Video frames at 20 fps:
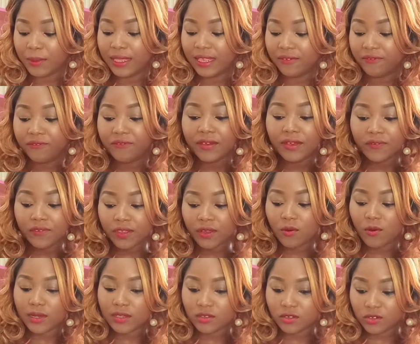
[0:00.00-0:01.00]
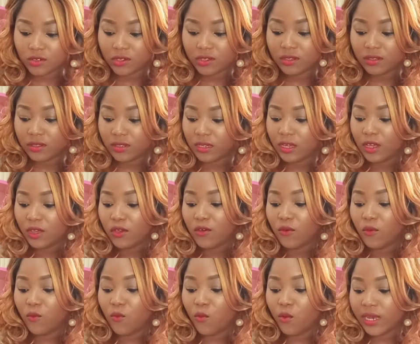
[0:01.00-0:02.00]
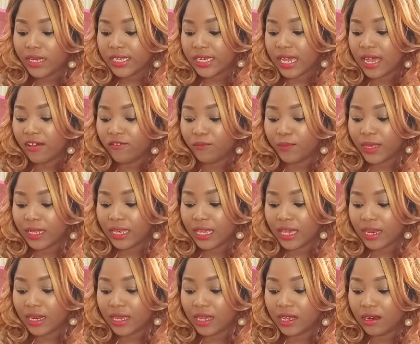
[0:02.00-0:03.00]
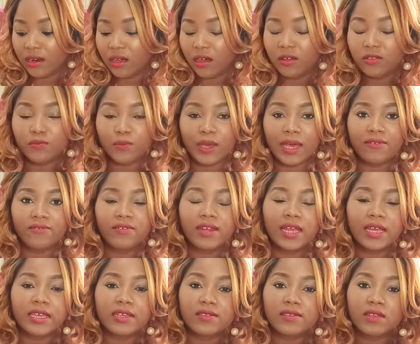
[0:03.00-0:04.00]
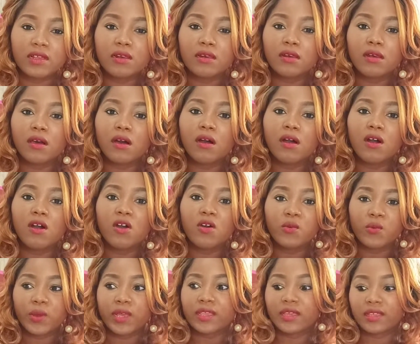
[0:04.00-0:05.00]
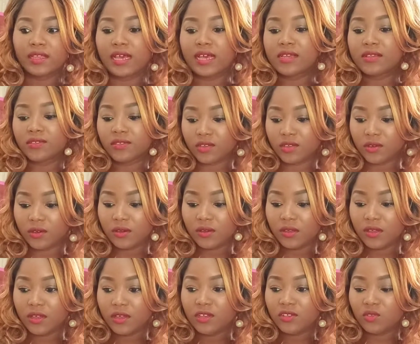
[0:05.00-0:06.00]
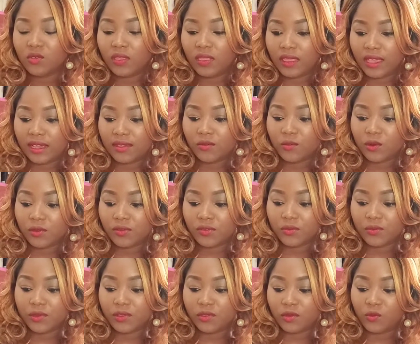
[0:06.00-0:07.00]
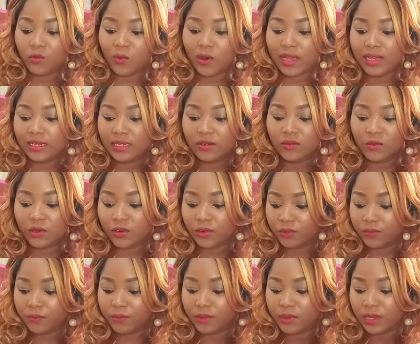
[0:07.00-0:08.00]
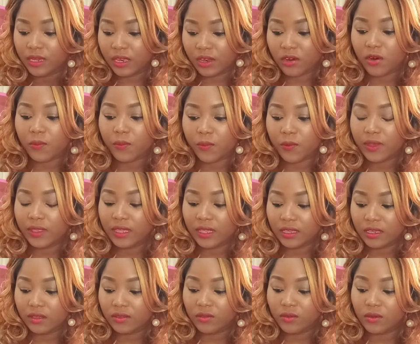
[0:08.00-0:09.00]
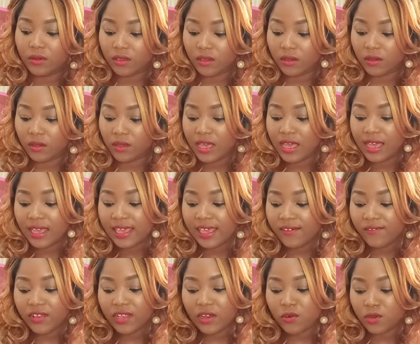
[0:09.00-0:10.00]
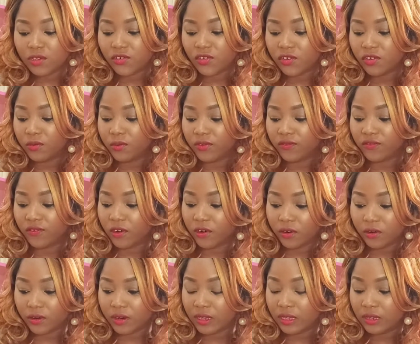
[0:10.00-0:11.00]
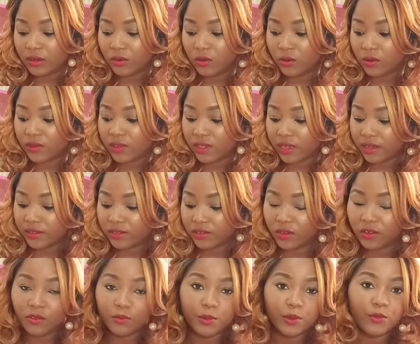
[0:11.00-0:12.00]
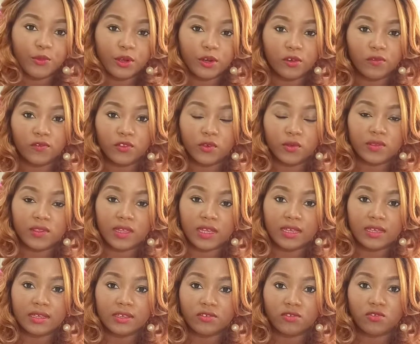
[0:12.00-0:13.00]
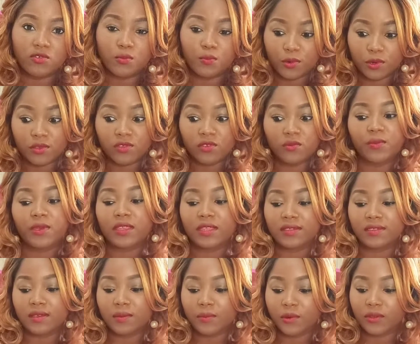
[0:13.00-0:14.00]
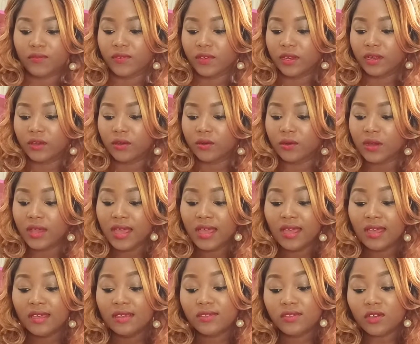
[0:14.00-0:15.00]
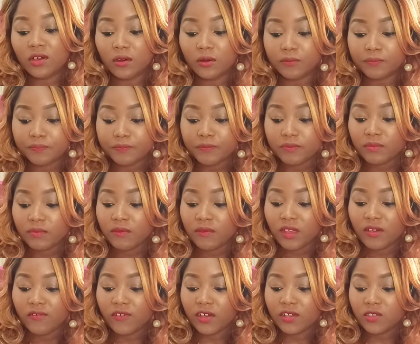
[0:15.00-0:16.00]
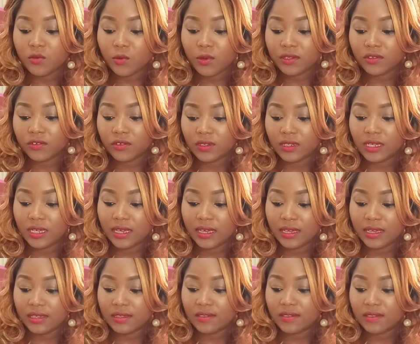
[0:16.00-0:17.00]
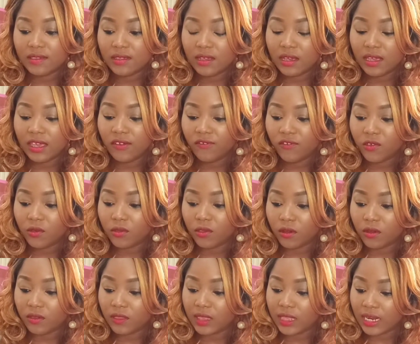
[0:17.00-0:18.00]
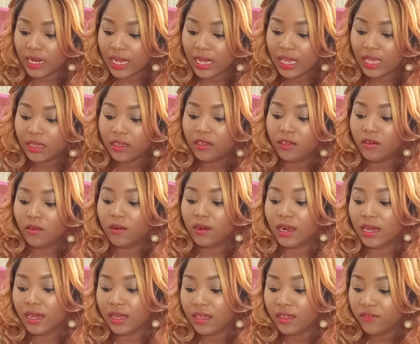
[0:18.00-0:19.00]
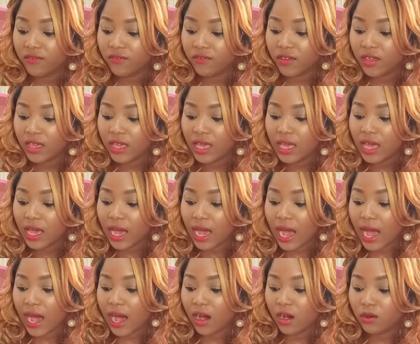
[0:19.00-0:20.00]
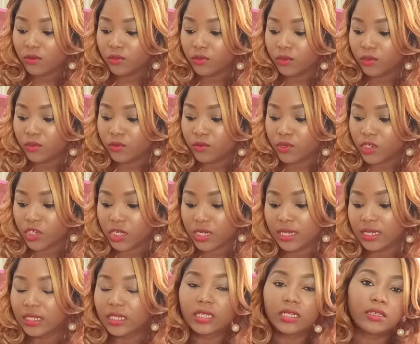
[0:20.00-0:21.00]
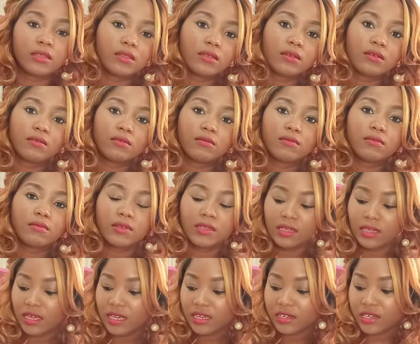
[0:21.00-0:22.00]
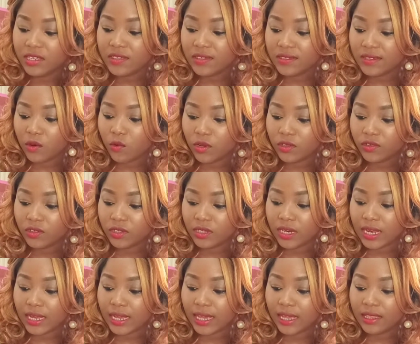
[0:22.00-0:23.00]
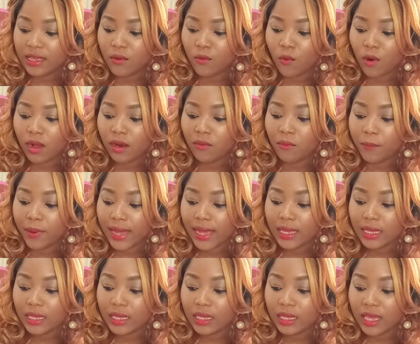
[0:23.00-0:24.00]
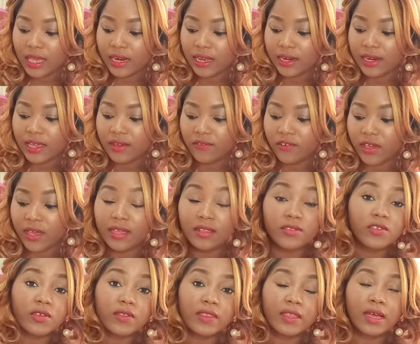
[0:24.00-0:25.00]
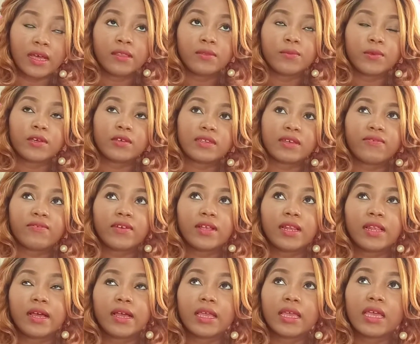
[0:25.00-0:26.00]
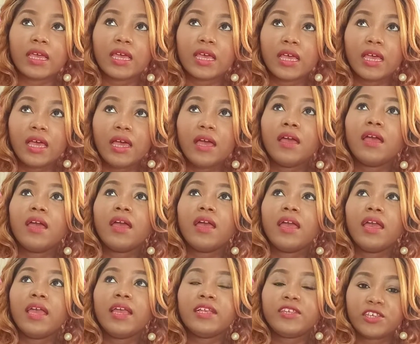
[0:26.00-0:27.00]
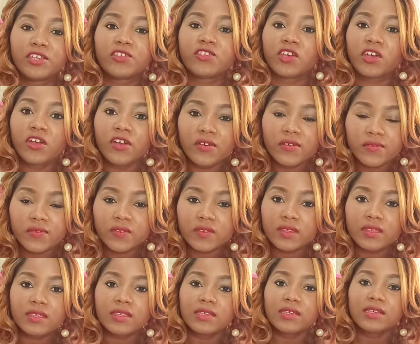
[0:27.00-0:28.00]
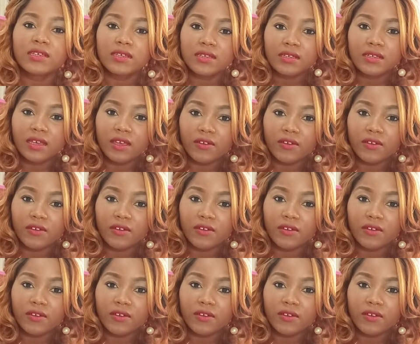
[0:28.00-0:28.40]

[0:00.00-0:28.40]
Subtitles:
5th question, which I've been getting a lot, but I feel like it's a long-winded answer. So that was the reason why I didn't want to incorporate that into here. Even question number 4 looks like it's going to be one of those that is supposed to be in a separate video. So first question is, if you don't like your life, how do you change it? This is a question that I got a while back and I never answered that because I feel like it deserves a